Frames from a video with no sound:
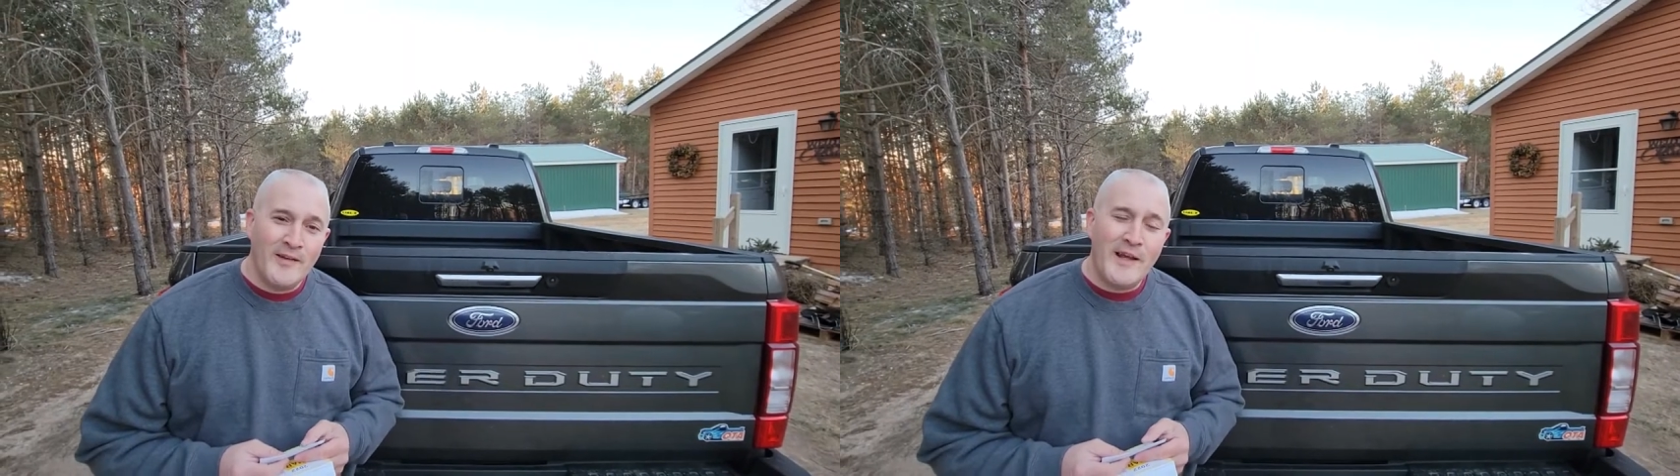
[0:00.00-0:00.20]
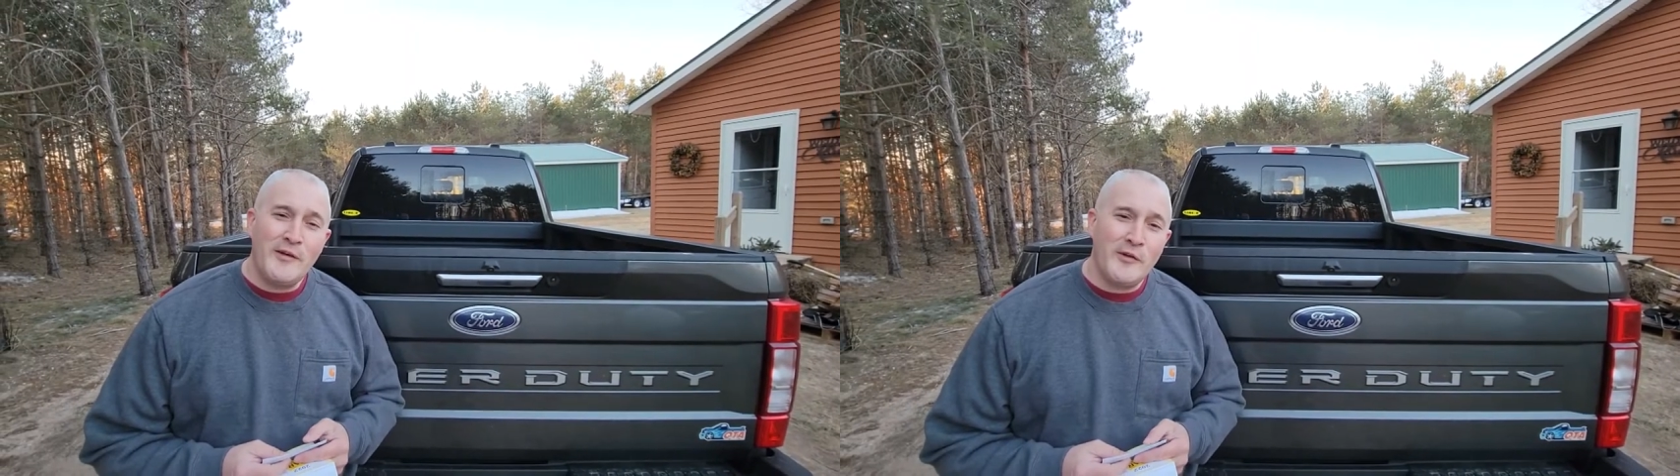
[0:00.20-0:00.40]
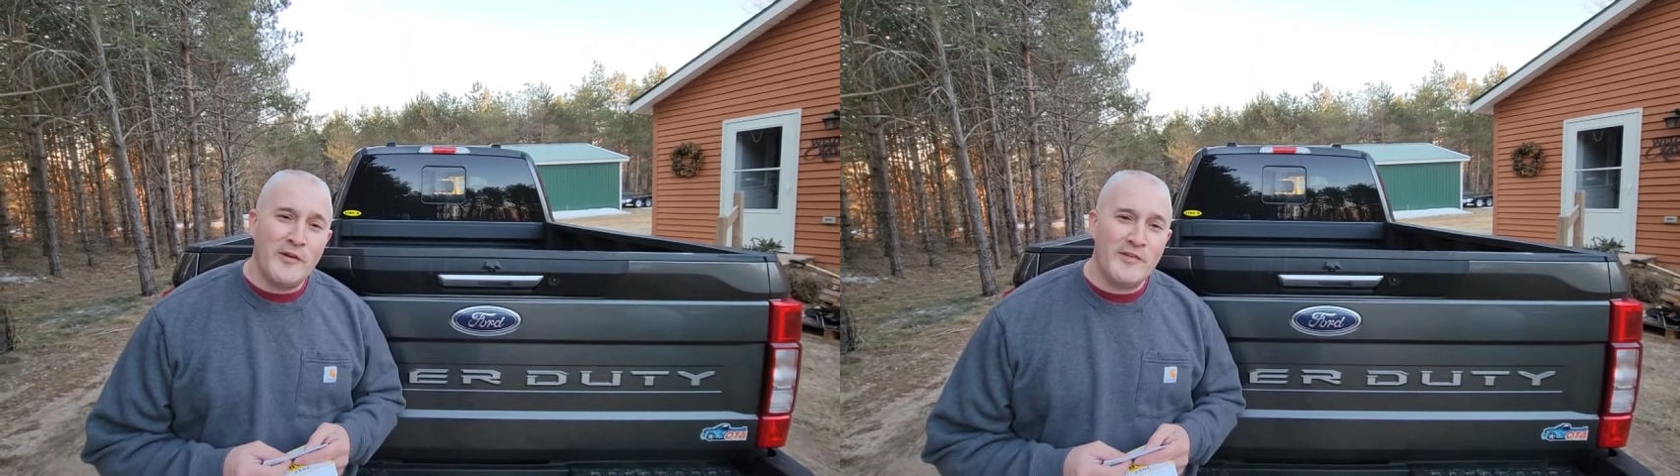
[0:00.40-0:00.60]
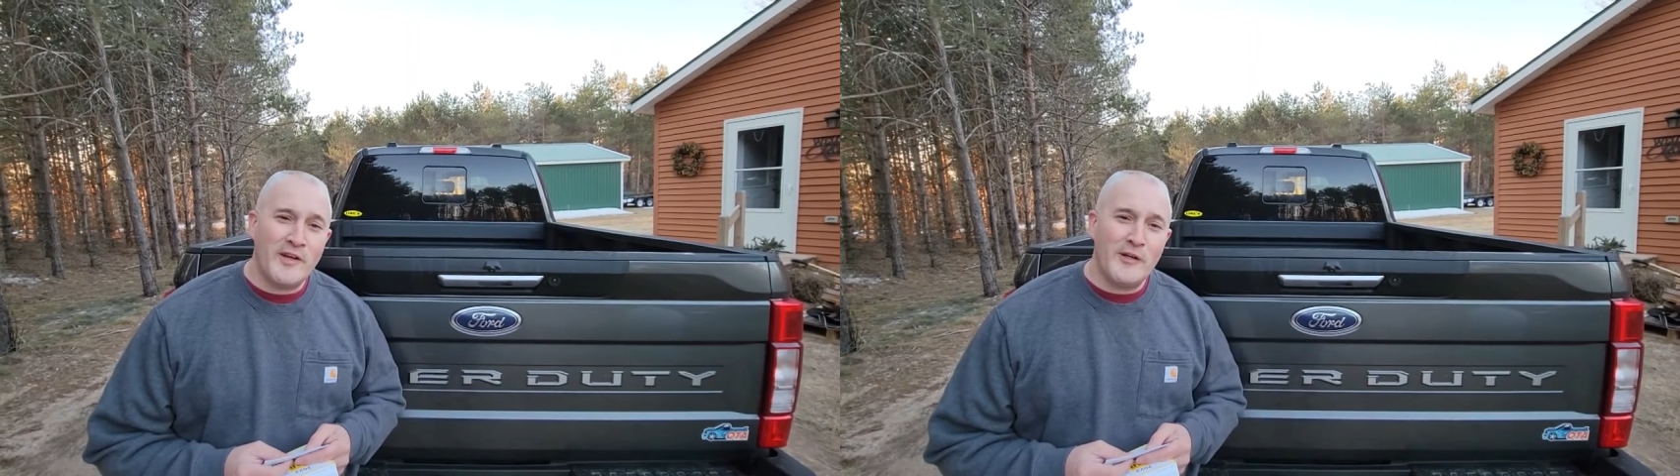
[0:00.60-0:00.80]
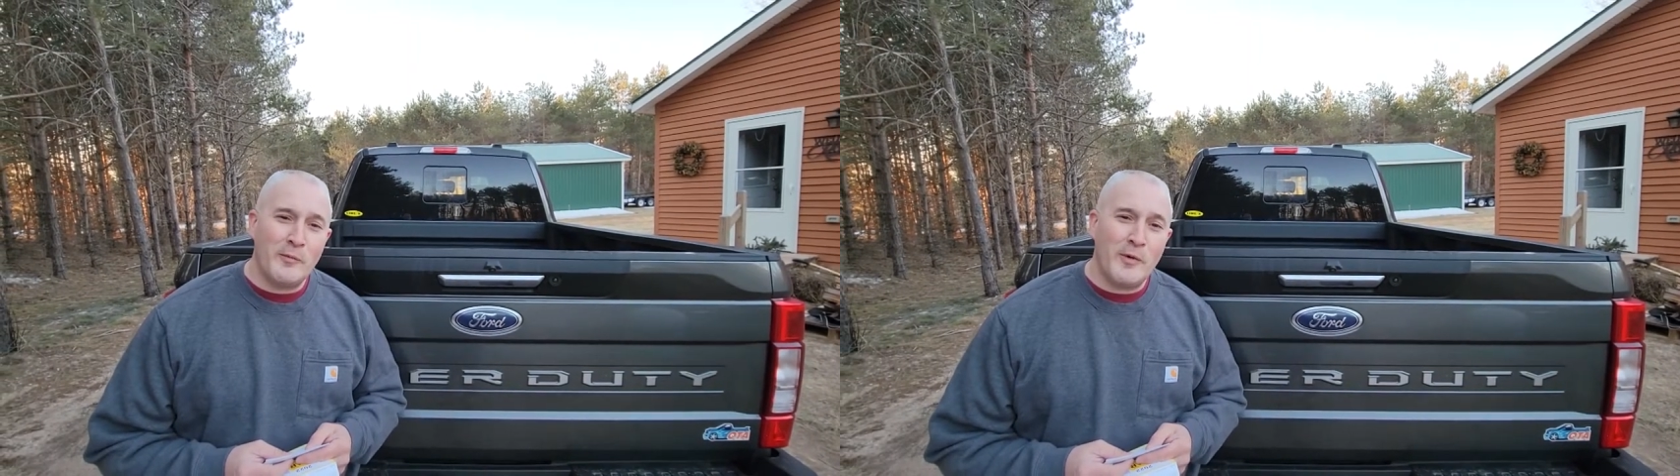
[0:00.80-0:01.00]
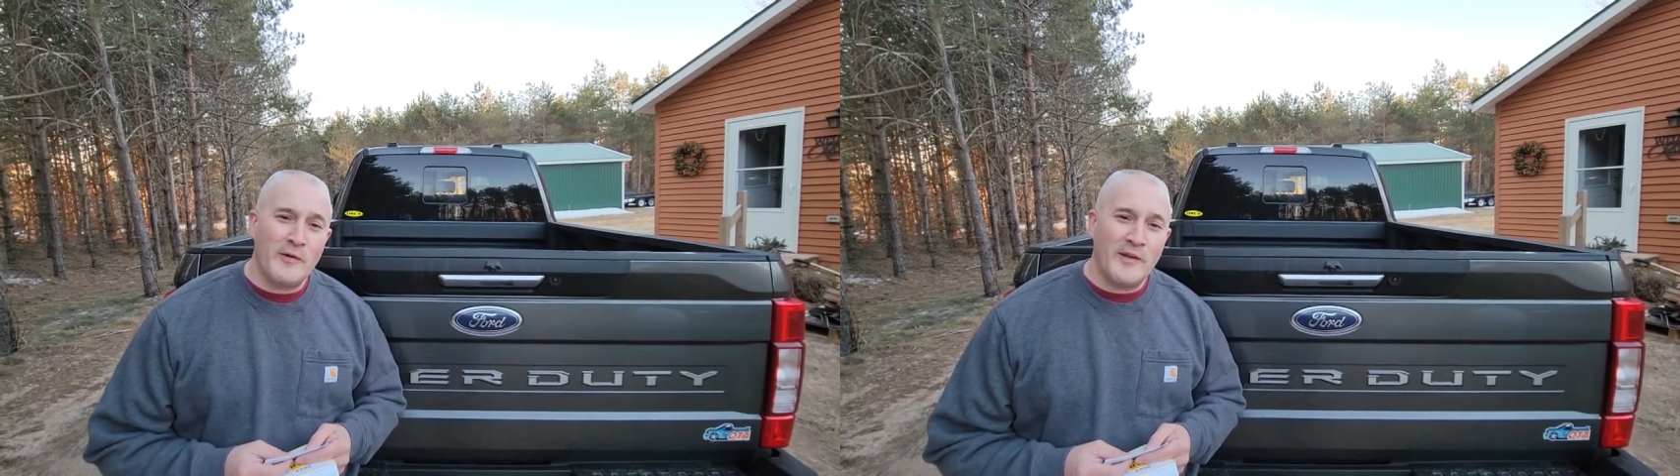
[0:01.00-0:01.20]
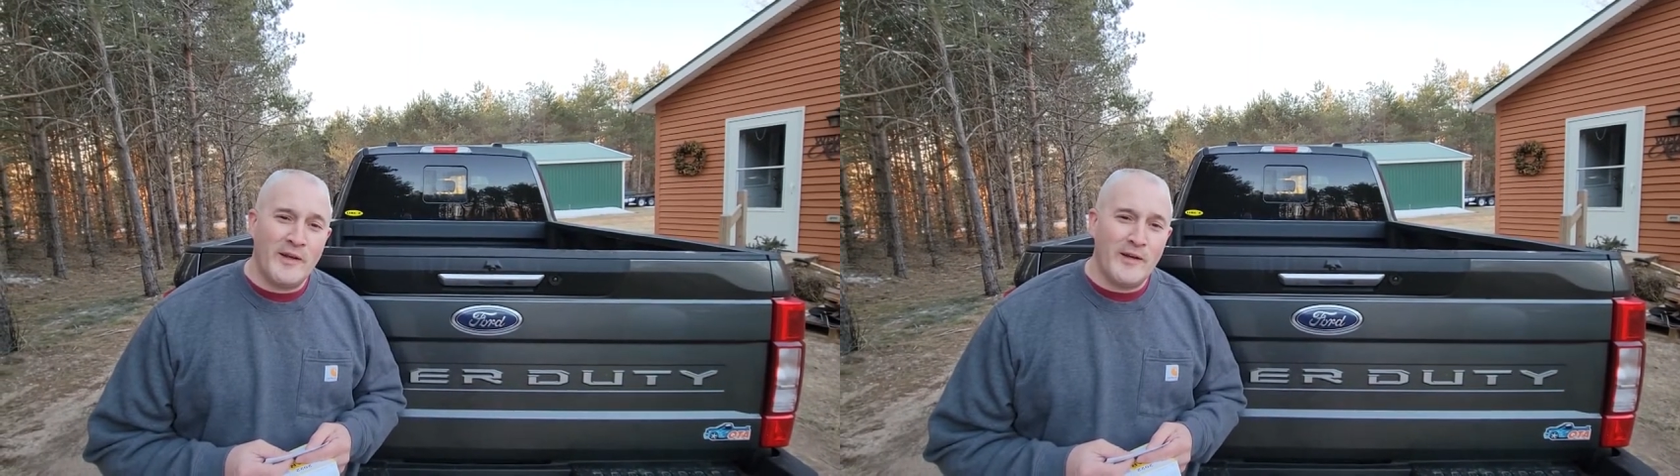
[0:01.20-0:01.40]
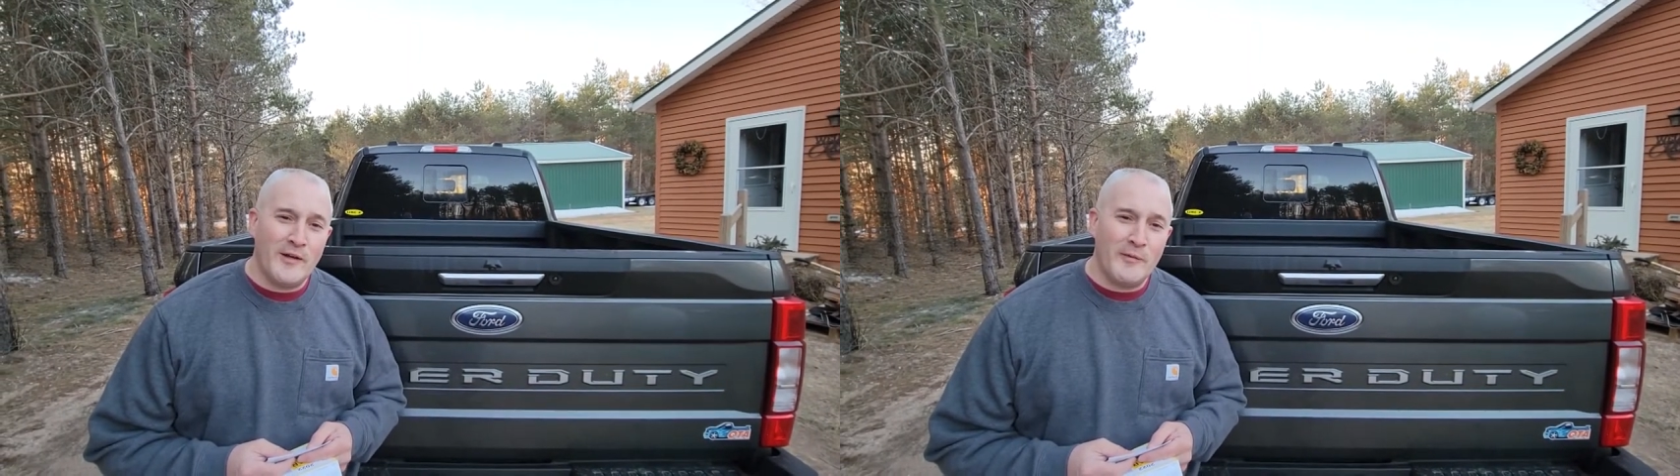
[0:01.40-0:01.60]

They do this on your birthday here